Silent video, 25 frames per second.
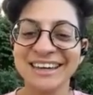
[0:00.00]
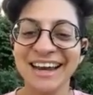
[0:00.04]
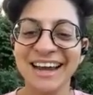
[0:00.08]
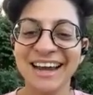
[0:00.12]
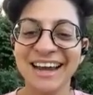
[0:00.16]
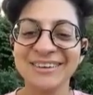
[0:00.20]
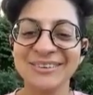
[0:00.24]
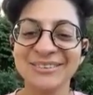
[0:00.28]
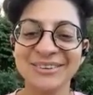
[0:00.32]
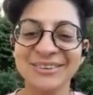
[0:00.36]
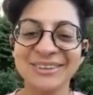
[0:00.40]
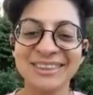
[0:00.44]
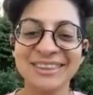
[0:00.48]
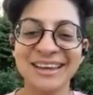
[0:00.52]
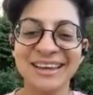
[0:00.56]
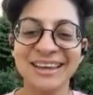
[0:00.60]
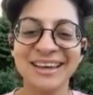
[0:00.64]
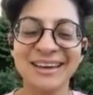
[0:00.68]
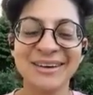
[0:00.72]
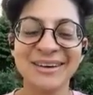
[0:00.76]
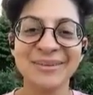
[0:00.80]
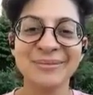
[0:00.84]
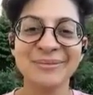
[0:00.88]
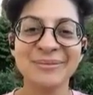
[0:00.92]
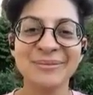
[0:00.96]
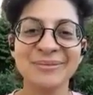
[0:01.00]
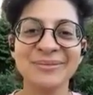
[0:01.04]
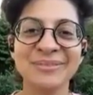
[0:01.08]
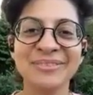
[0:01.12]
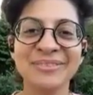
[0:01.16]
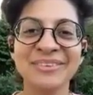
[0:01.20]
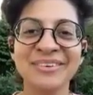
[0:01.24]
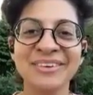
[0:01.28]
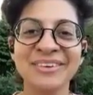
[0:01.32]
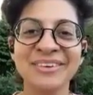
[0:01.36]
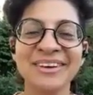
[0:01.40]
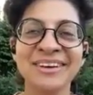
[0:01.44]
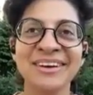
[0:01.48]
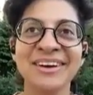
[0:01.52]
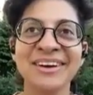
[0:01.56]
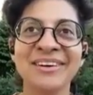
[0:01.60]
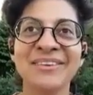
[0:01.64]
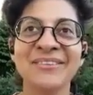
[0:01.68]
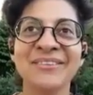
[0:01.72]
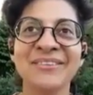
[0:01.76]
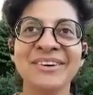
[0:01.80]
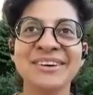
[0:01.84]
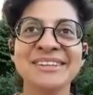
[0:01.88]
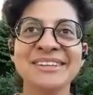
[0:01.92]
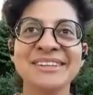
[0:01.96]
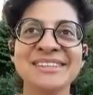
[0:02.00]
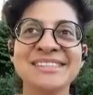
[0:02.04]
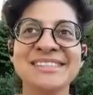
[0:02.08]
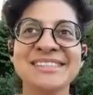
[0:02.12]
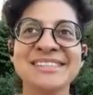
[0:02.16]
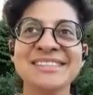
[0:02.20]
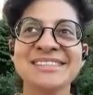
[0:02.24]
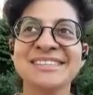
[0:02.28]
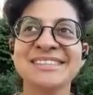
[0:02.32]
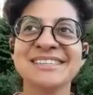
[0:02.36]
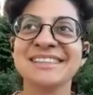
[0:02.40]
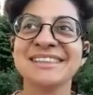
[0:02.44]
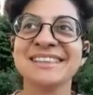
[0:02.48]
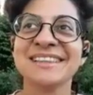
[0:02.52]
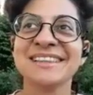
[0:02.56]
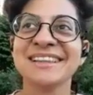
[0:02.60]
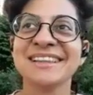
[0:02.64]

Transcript: to connect with them was